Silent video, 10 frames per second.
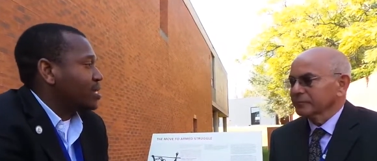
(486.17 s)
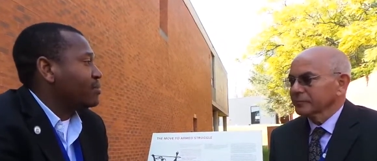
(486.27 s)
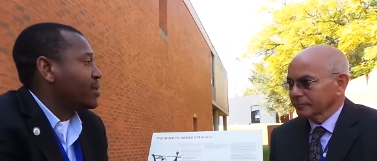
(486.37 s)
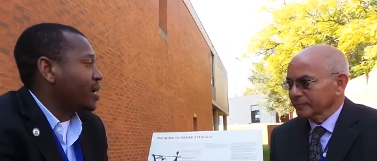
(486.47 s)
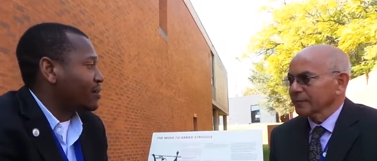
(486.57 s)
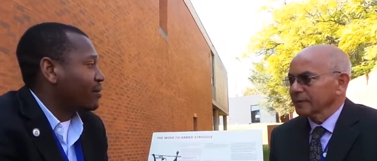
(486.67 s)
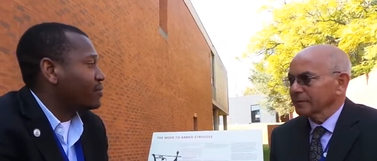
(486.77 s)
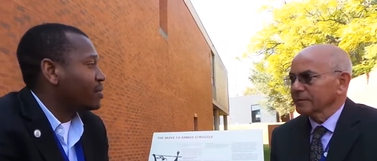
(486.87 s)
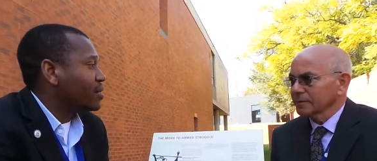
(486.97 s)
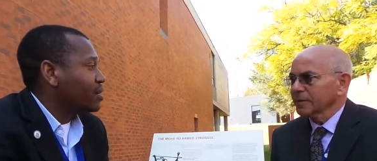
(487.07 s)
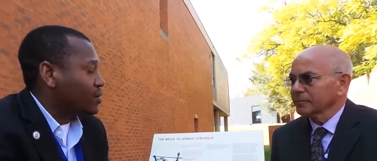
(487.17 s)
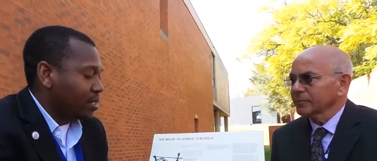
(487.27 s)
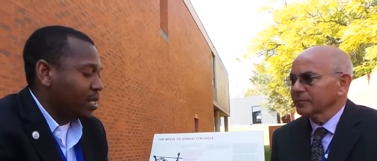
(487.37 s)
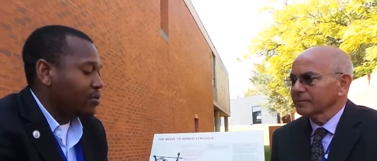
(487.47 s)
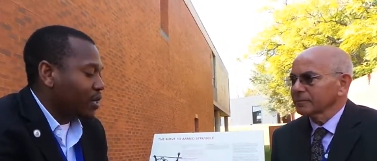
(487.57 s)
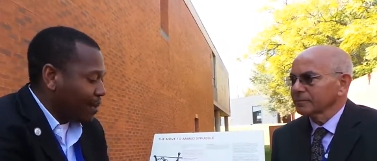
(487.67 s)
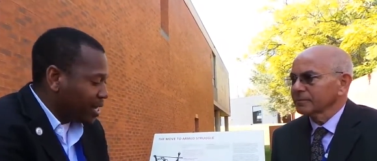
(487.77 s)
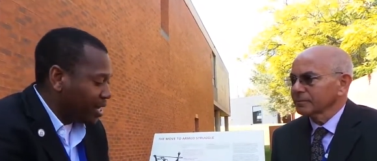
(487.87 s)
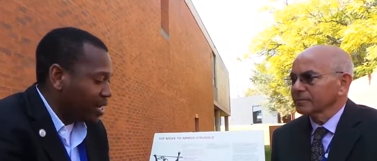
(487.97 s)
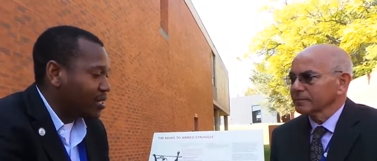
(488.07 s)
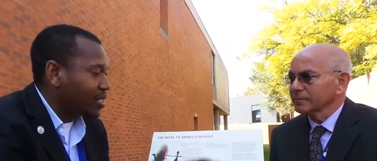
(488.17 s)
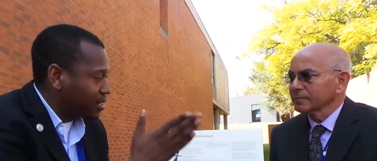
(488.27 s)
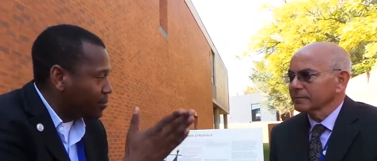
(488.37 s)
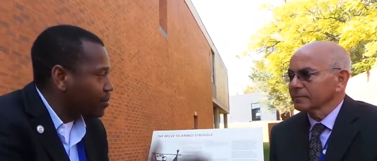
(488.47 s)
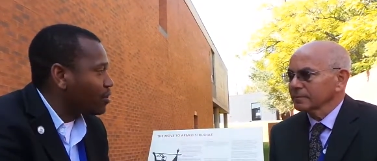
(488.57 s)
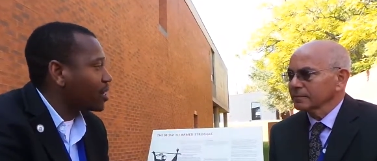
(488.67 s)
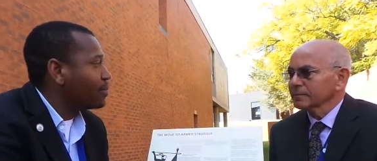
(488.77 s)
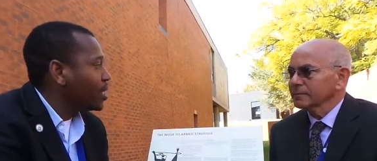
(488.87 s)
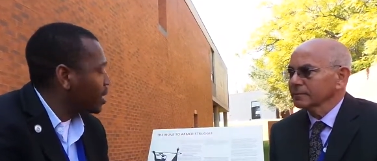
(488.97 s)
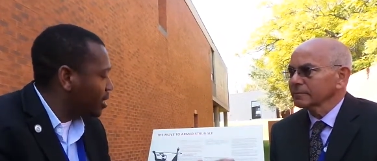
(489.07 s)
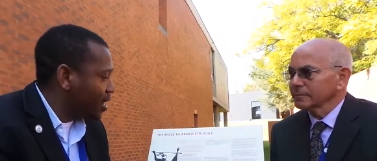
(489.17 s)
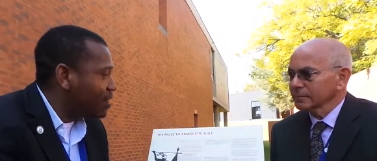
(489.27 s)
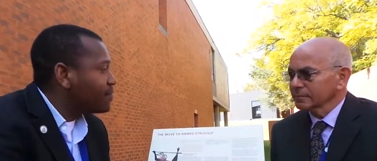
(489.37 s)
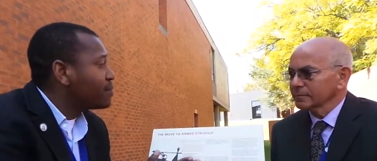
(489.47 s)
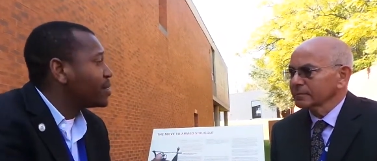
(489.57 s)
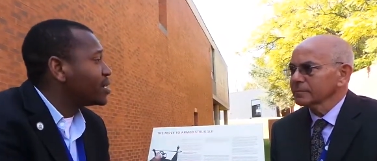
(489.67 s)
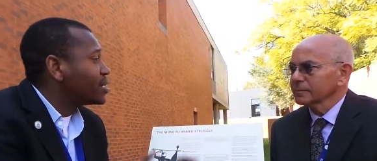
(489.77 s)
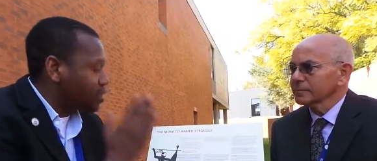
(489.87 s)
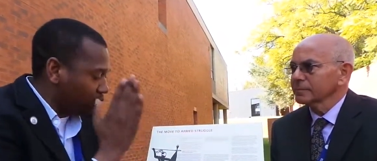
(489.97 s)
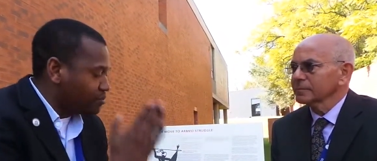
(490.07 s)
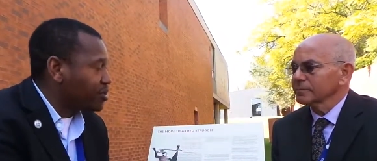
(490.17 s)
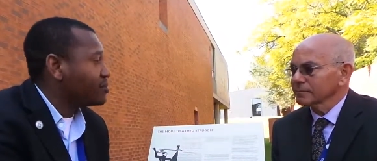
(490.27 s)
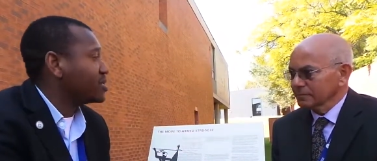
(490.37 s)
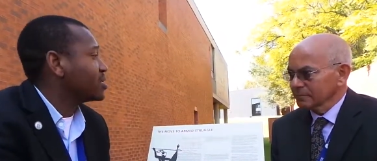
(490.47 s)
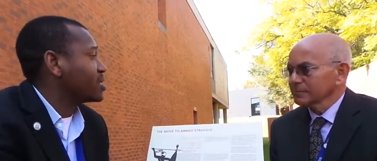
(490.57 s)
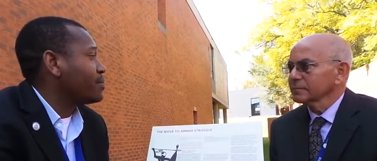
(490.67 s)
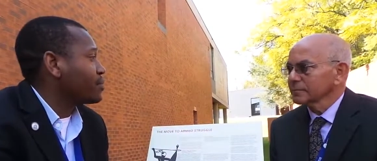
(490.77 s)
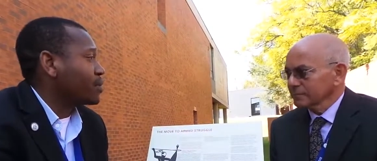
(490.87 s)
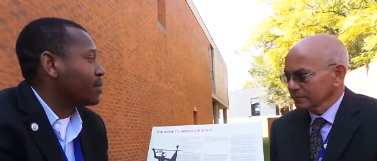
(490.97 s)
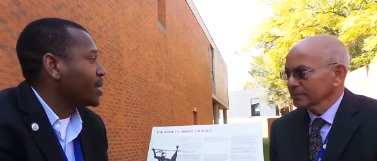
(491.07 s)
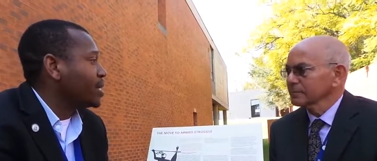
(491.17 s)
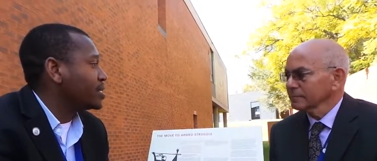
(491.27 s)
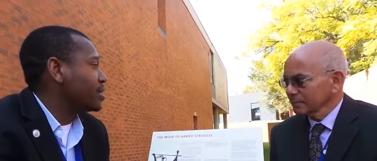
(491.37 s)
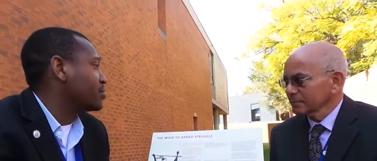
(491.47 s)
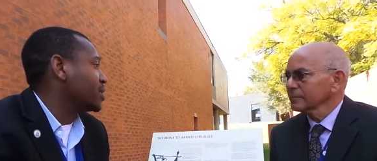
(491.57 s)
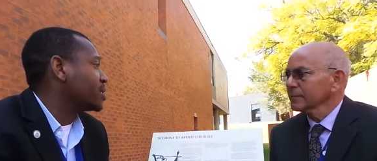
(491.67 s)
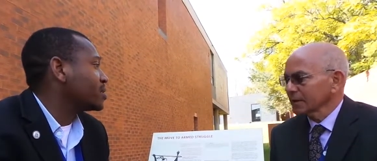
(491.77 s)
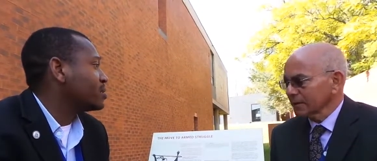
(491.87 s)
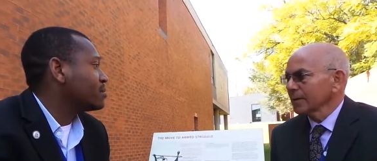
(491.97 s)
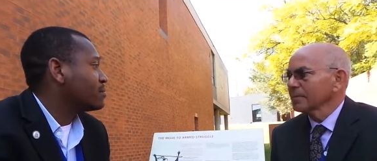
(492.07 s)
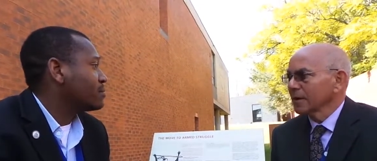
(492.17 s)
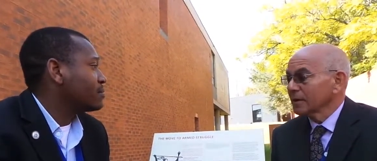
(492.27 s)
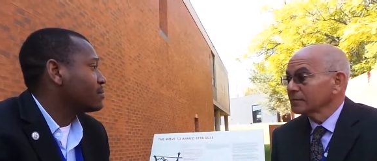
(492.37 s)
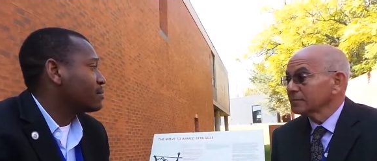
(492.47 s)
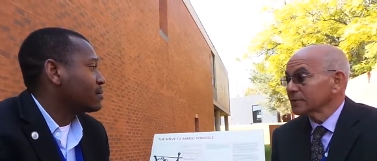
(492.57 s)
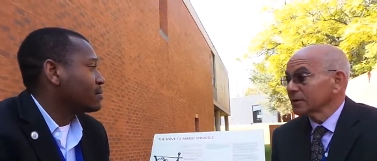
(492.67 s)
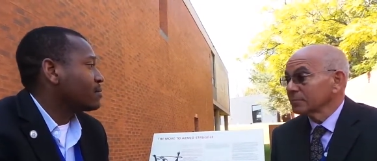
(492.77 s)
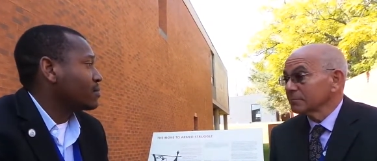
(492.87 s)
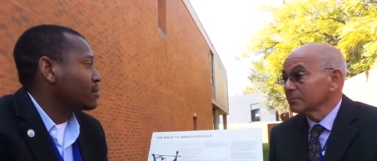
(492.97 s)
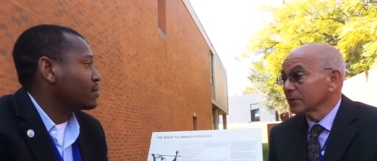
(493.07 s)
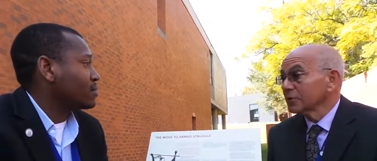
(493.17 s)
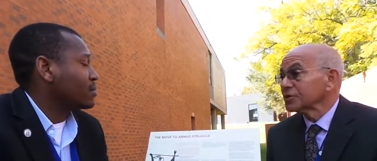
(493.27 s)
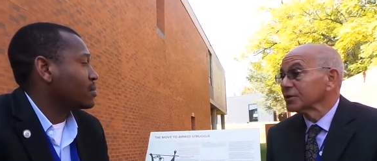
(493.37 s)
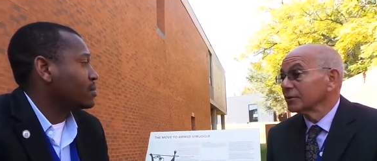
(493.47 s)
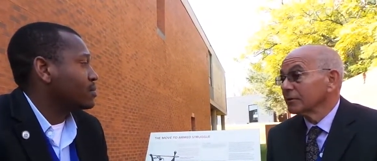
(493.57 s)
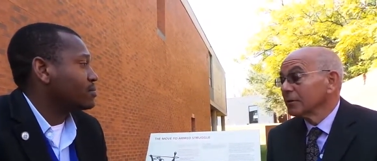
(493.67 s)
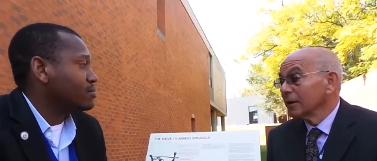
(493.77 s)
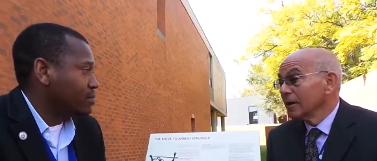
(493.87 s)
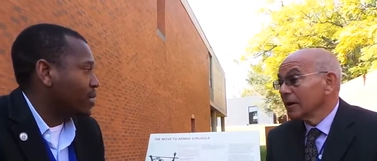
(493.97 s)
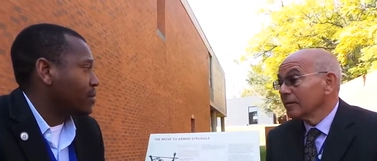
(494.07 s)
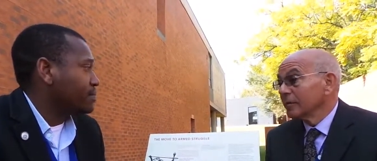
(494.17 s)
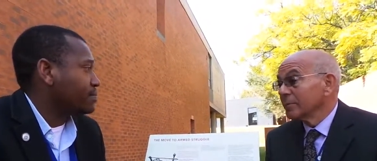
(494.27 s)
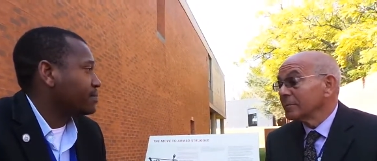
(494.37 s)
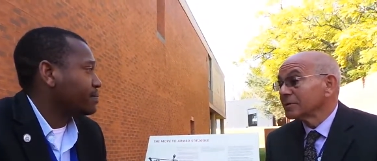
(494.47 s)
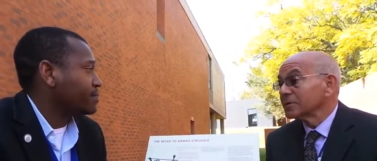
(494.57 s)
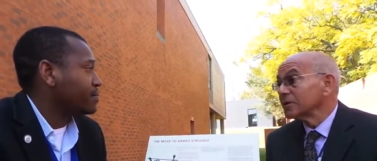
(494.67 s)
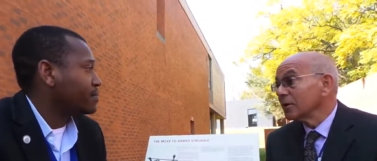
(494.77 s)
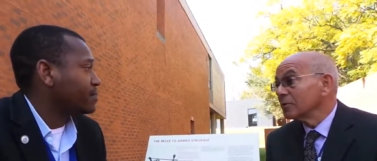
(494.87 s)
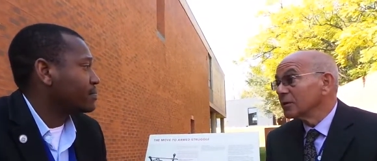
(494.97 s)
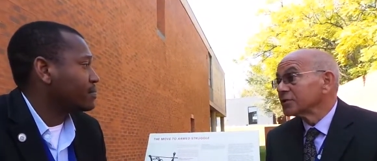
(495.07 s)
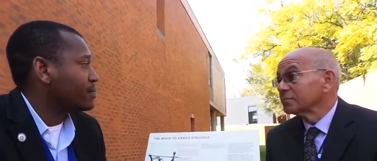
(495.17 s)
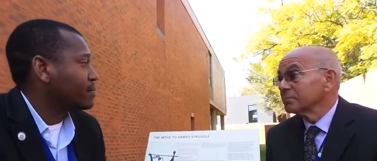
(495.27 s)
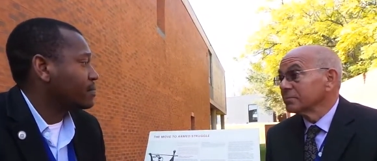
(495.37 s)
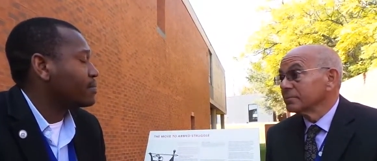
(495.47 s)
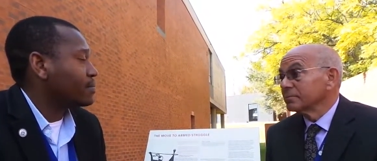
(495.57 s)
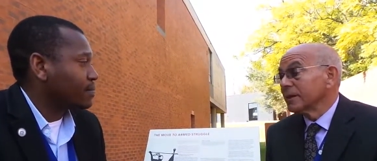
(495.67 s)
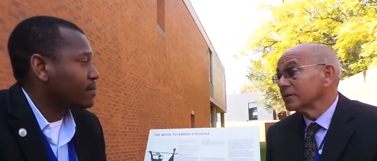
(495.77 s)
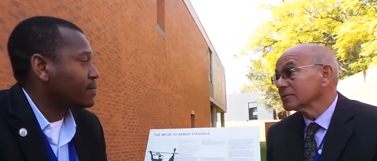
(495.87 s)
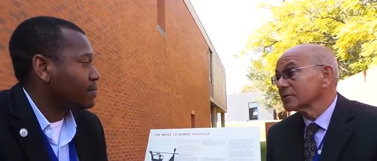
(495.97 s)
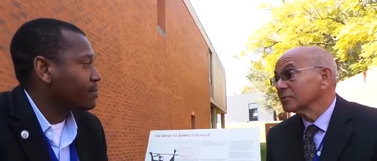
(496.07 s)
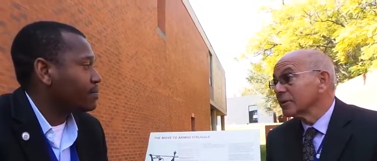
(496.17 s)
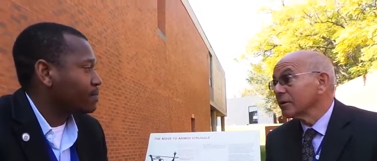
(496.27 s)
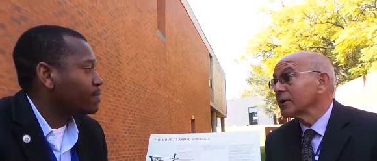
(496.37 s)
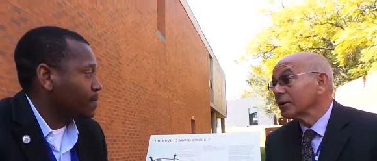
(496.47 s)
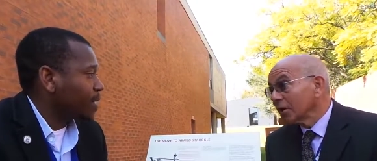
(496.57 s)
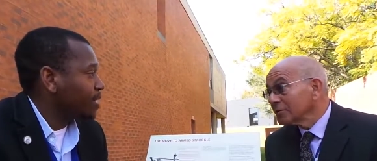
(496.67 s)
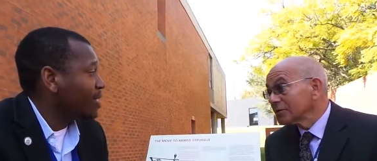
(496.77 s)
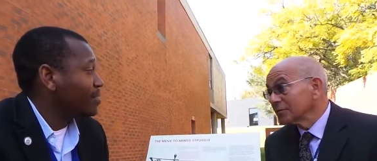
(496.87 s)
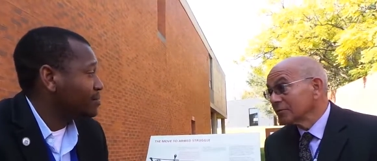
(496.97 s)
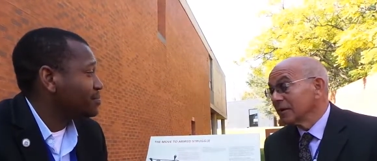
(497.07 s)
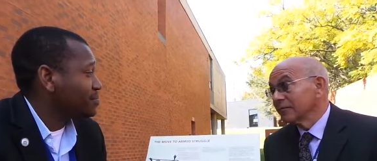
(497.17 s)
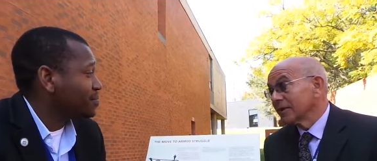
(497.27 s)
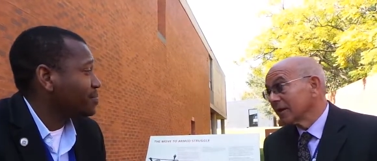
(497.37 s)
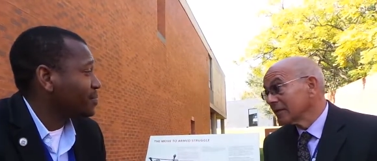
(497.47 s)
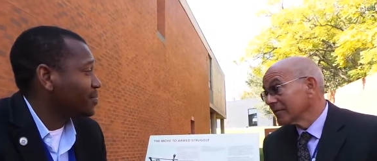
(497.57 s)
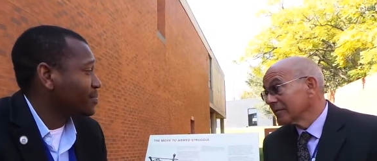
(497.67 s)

Speaker 1: and a background yeah. to say you're coming here, this is the program, and everybody is going to be using the same program, and they stick to it.
Speaker 2: Yeah, and it seemed logical yeah. for people to know which medical school they were going to go yeah. to for their